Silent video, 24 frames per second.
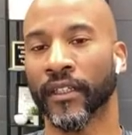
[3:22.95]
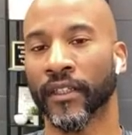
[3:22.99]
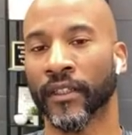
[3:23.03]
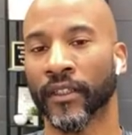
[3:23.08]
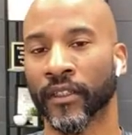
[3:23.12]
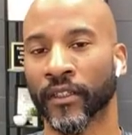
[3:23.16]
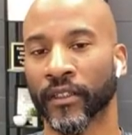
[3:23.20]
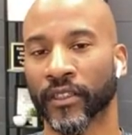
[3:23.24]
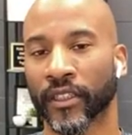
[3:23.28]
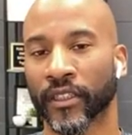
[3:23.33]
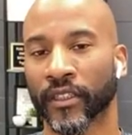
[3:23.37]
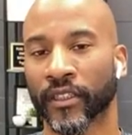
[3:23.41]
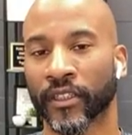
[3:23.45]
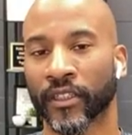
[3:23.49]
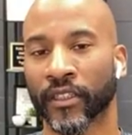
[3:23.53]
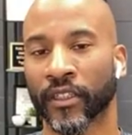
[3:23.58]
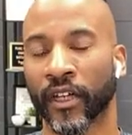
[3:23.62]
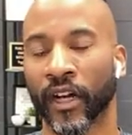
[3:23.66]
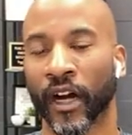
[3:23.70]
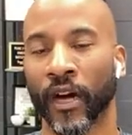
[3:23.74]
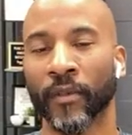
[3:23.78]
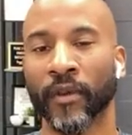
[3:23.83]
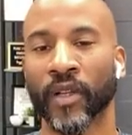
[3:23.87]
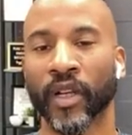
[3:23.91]
there's a
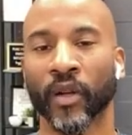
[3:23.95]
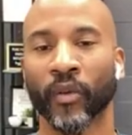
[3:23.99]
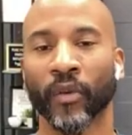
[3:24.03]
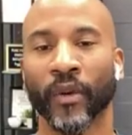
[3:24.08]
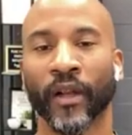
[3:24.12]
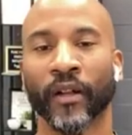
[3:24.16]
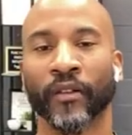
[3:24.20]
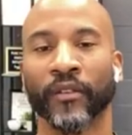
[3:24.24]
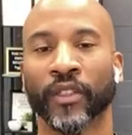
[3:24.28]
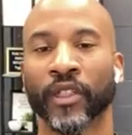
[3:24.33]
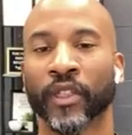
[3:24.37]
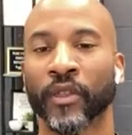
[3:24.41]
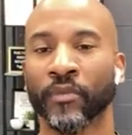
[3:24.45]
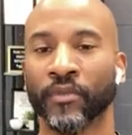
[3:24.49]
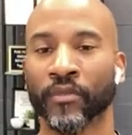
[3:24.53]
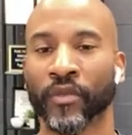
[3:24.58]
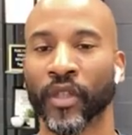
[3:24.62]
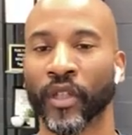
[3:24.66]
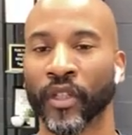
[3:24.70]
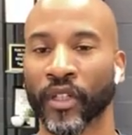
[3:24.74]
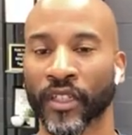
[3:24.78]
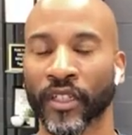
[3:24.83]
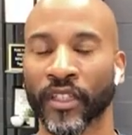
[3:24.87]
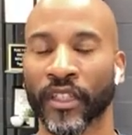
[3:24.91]
comment around
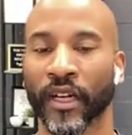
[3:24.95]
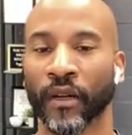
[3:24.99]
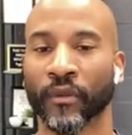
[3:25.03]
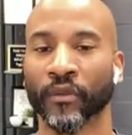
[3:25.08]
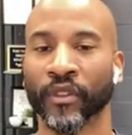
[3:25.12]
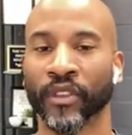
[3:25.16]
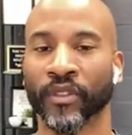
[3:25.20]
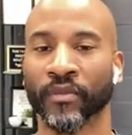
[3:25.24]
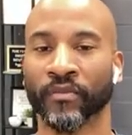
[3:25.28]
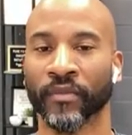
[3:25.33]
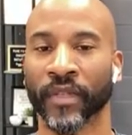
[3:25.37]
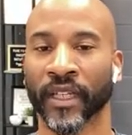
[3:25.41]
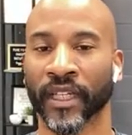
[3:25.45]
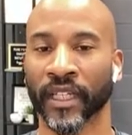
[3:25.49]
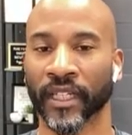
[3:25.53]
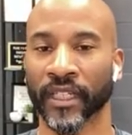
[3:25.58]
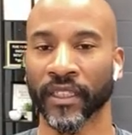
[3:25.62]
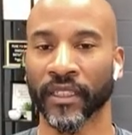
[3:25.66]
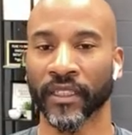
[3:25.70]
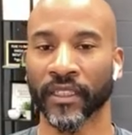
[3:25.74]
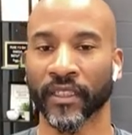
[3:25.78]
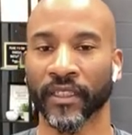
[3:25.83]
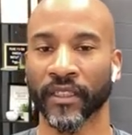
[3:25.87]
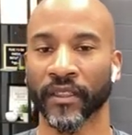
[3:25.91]
community that was
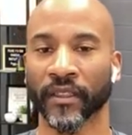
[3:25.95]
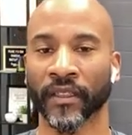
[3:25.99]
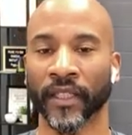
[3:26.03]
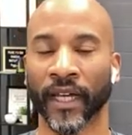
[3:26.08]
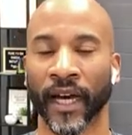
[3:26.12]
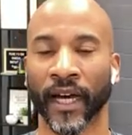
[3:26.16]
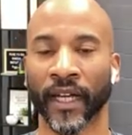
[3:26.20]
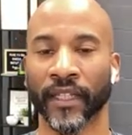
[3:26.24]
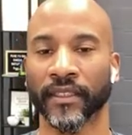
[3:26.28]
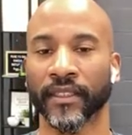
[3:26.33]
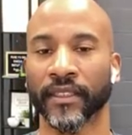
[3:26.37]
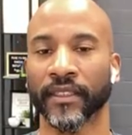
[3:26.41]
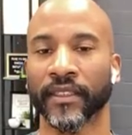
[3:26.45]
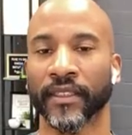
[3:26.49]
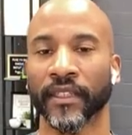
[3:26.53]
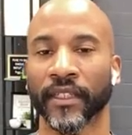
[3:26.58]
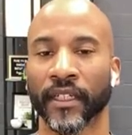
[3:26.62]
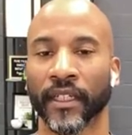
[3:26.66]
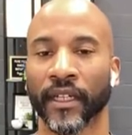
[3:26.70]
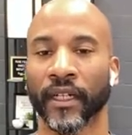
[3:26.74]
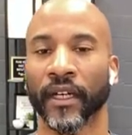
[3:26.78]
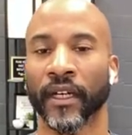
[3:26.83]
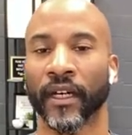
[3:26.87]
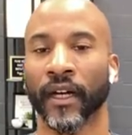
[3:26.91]
made that
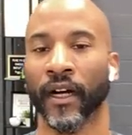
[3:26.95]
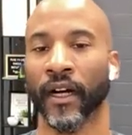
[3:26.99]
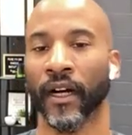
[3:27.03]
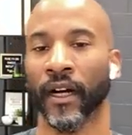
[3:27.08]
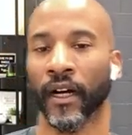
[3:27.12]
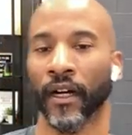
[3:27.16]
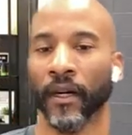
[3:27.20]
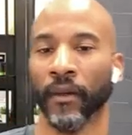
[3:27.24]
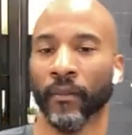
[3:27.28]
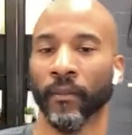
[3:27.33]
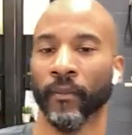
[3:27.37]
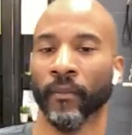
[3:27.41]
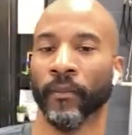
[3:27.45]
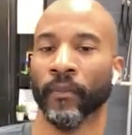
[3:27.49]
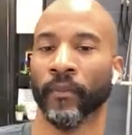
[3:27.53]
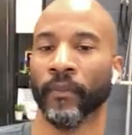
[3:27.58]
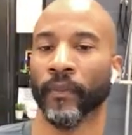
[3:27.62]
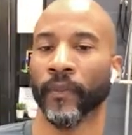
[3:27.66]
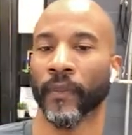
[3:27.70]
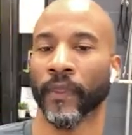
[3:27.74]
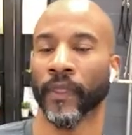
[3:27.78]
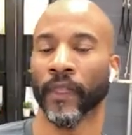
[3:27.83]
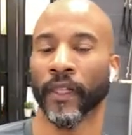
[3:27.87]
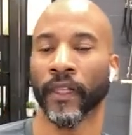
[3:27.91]
I
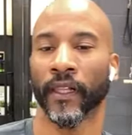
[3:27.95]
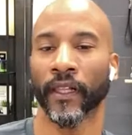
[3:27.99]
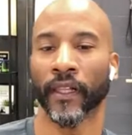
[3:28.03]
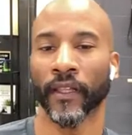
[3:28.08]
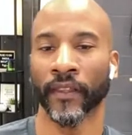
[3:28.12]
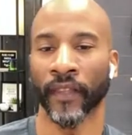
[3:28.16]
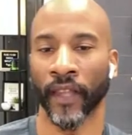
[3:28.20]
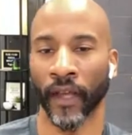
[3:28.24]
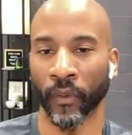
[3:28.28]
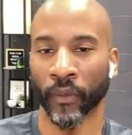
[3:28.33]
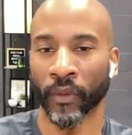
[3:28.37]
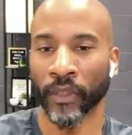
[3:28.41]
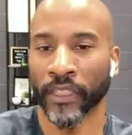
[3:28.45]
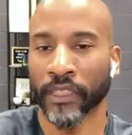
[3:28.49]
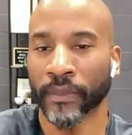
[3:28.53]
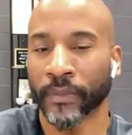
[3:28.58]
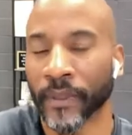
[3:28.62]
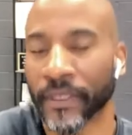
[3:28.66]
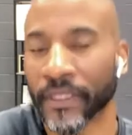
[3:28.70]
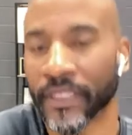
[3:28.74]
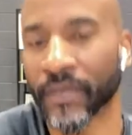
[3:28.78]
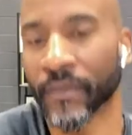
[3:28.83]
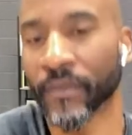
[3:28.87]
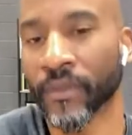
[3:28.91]
want to
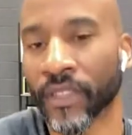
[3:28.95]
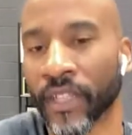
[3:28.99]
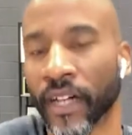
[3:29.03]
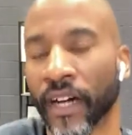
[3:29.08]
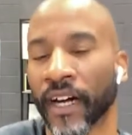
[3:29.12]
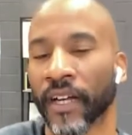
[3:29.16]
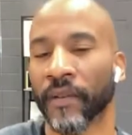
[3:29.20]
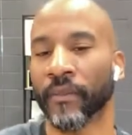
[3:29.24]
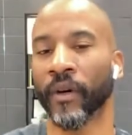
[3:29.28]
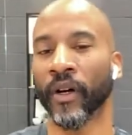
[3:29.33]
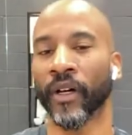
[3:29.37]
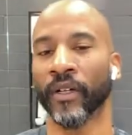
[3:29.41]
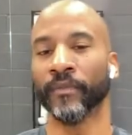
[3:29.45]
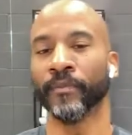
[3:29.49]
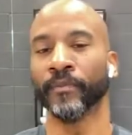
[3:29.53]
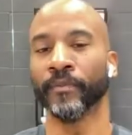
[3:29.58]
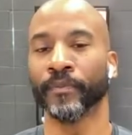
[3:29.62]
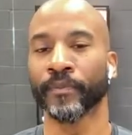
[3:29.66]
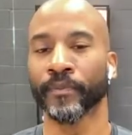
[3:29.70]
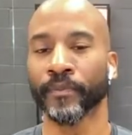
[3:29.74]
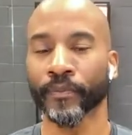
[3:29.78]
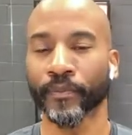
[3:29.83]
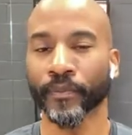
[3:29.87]
spend some time on.